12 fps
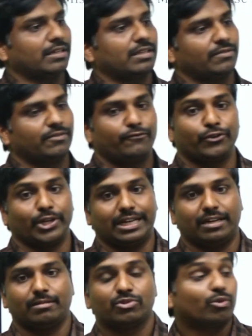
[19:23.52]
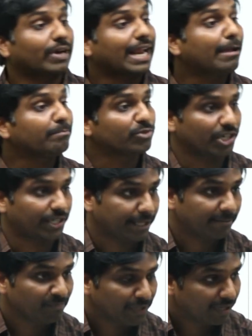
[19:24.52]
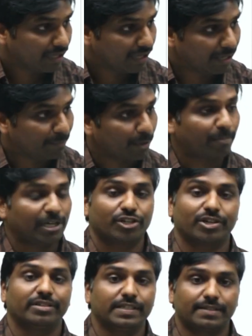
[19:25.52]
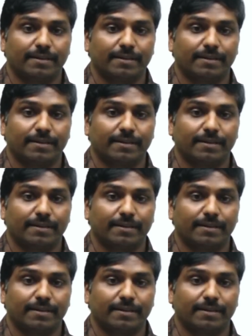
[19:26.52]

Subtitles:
fuel. So ramjet propulsion system.